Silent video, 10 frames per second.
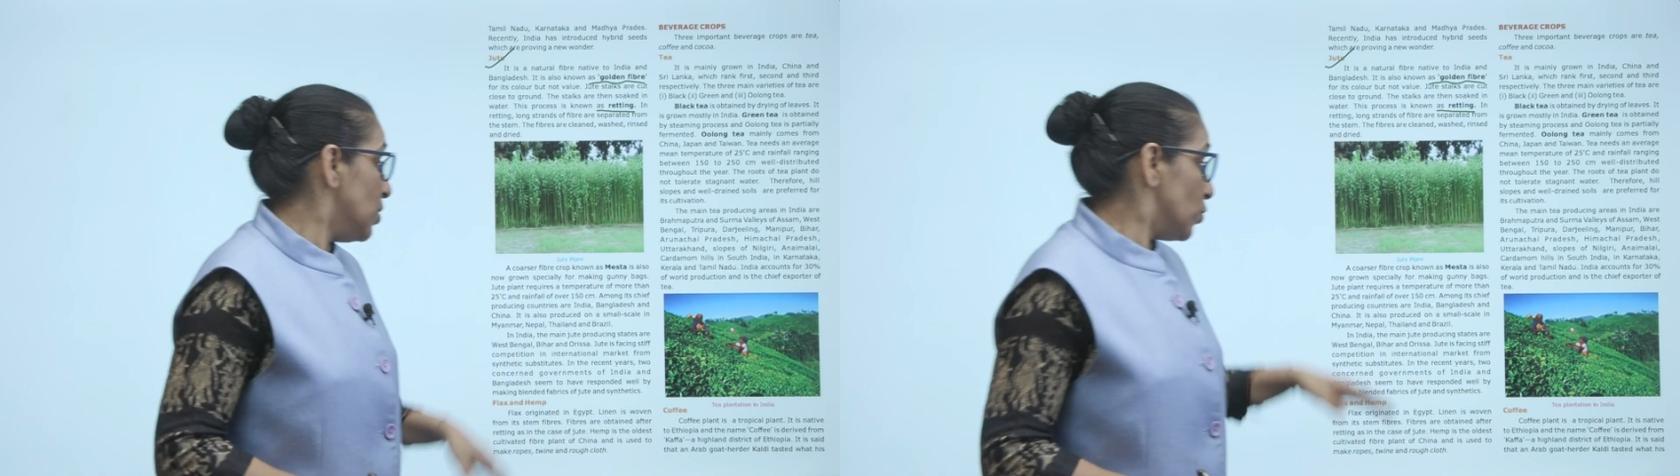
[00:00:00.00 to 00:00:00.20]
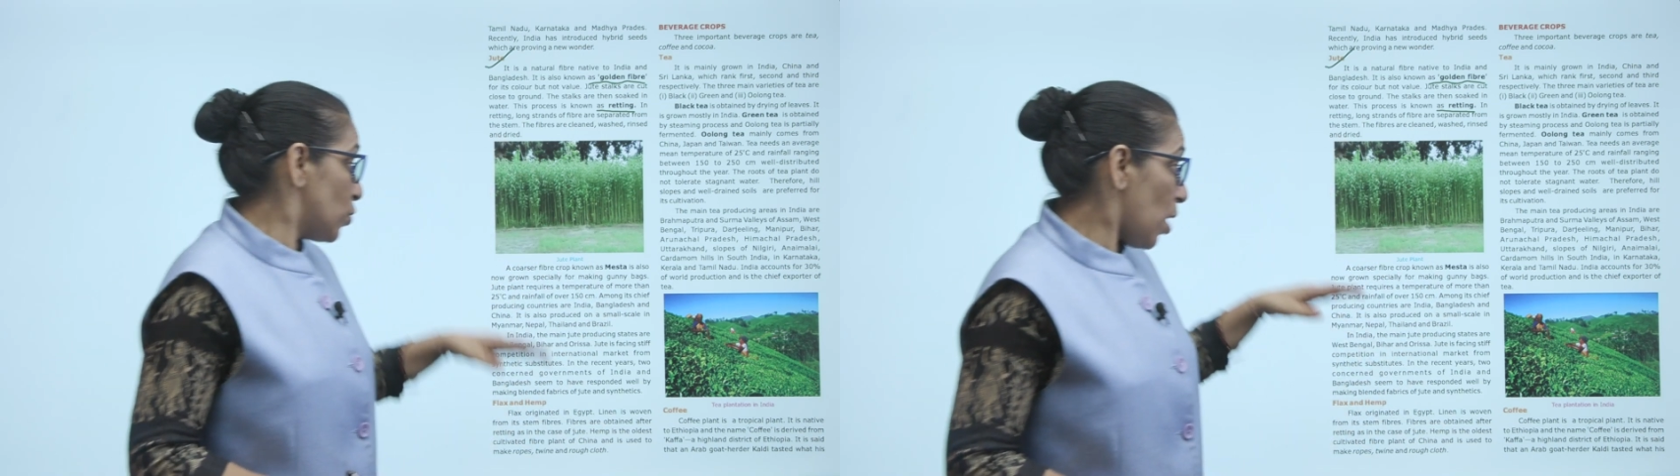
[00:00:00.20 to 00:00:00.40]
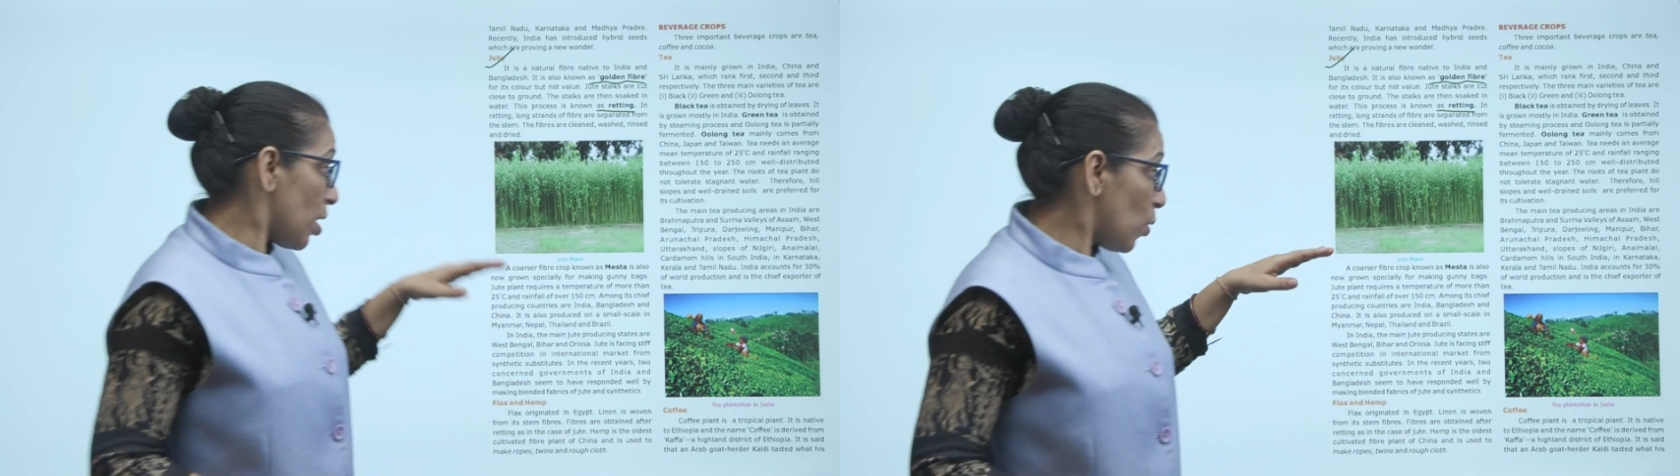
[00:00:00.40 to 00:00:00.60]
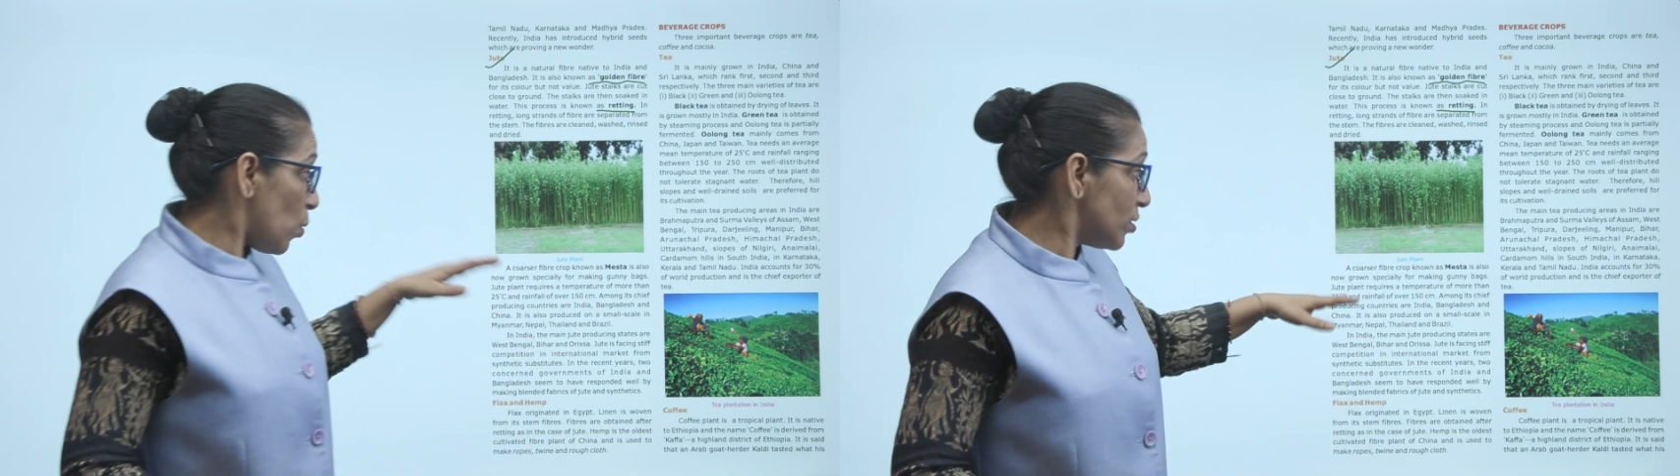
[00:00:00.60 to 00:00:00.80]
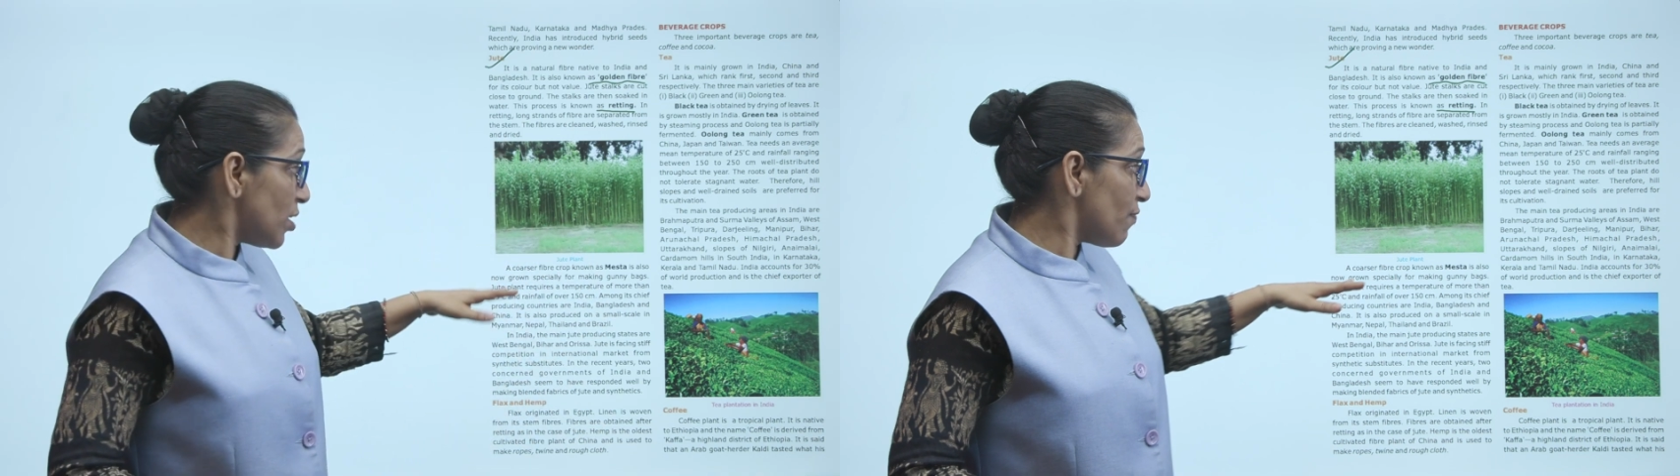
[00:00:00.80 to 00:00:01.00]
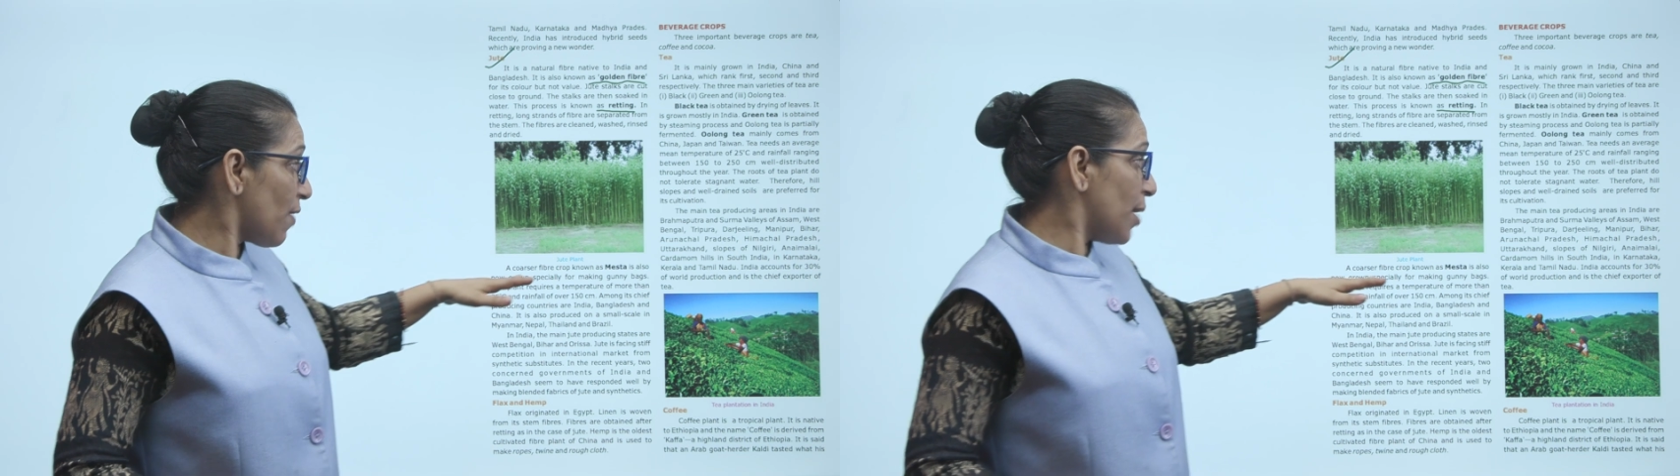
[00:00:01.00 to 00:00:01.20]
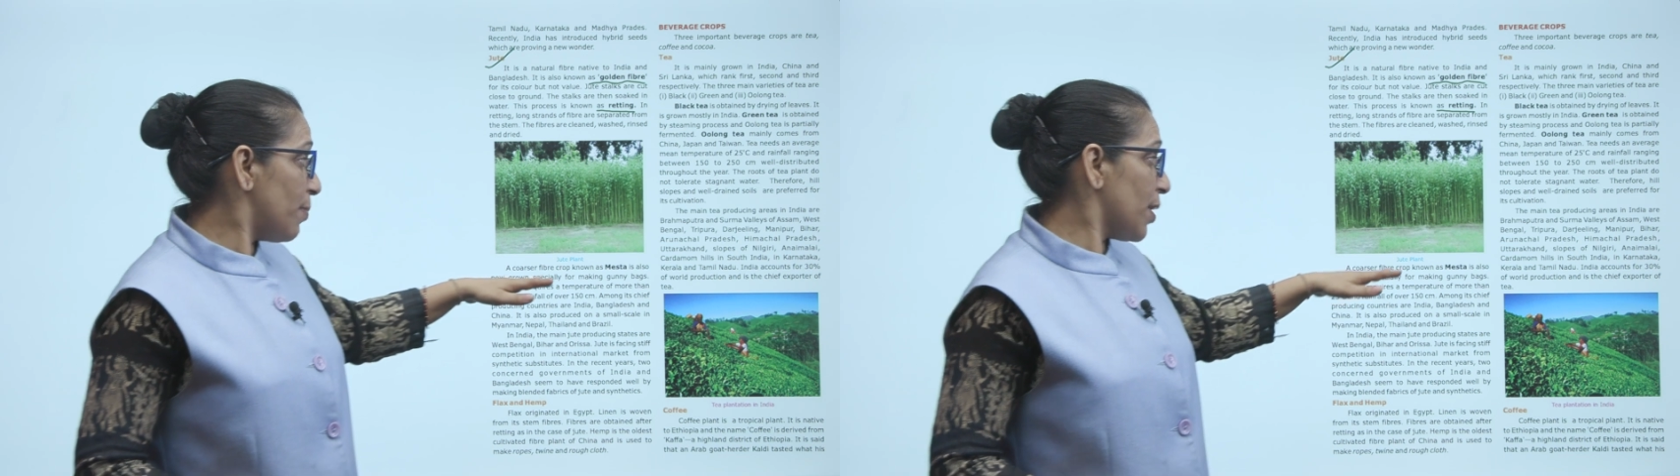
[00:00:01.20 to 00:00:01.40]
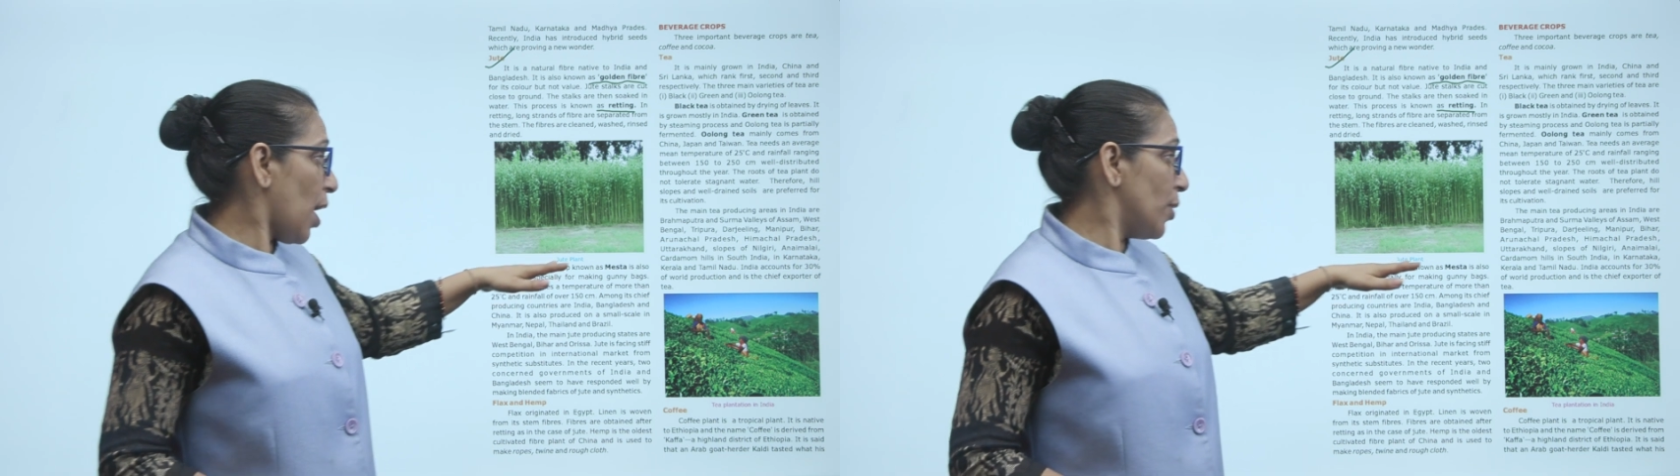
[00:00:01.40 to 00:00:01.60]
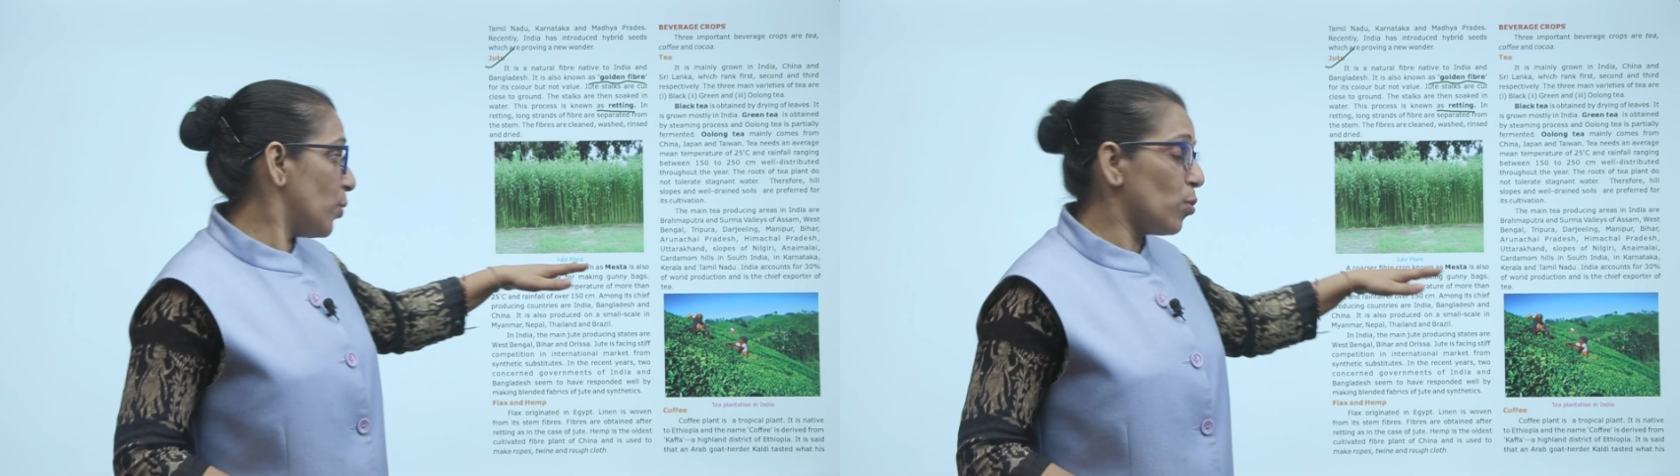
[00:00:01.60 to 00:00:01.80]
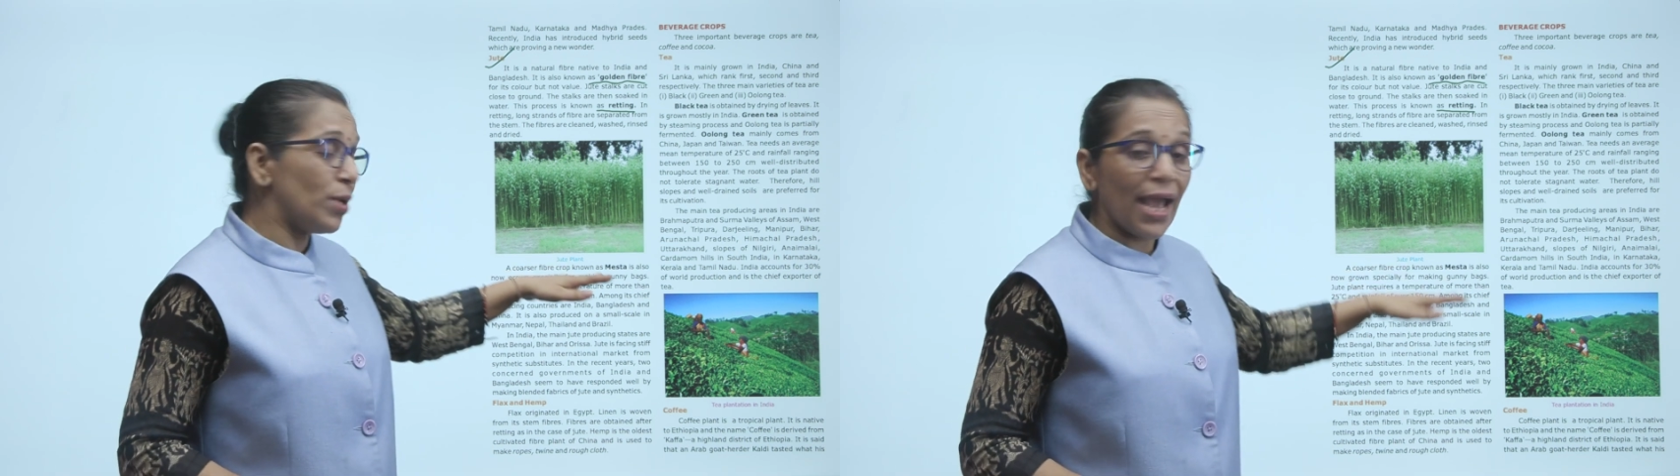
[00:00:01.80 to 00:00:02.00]
So a coarser fiber are
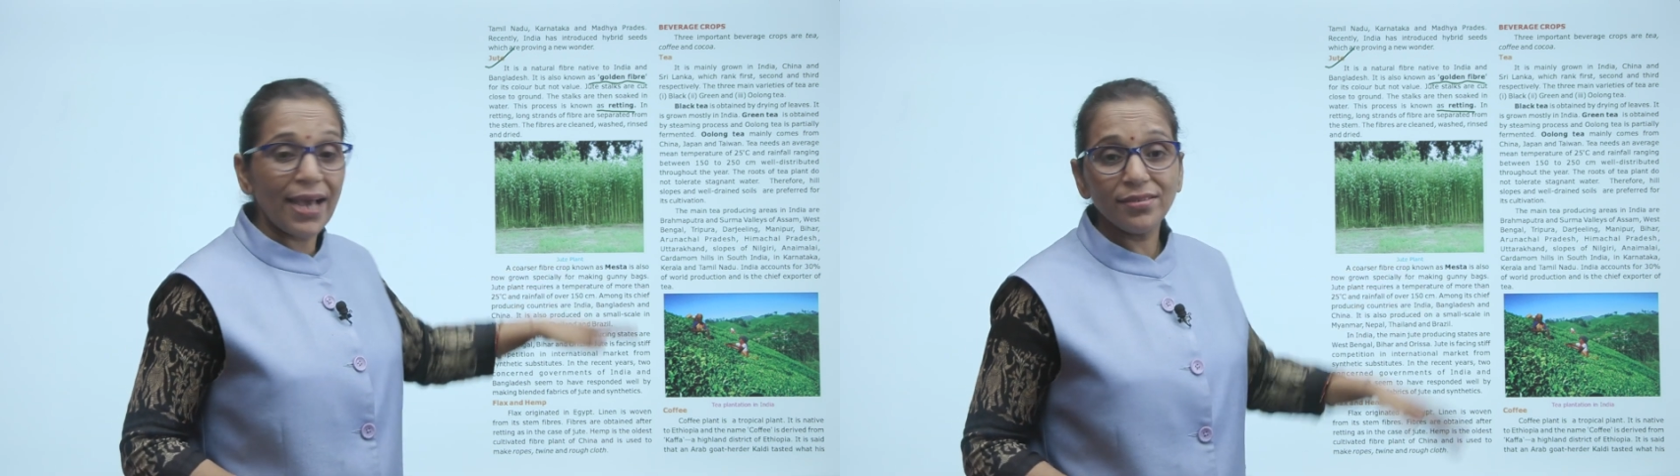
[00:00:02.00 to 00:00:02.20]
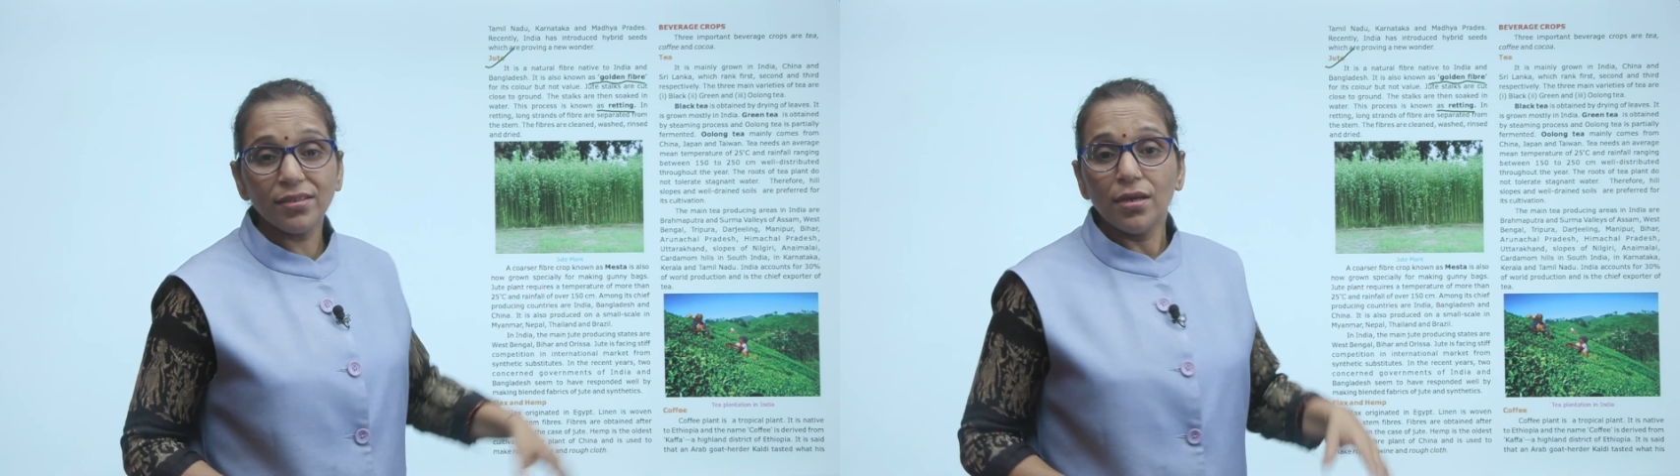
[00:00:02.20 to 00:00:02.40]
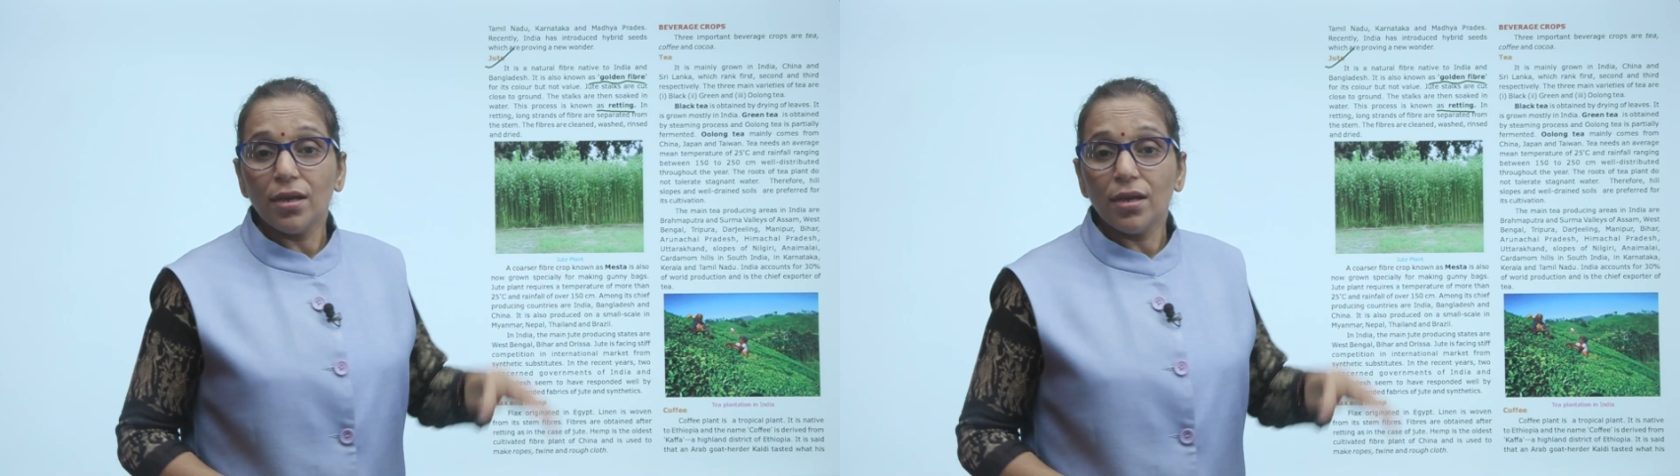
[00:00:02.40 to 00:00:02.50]
known as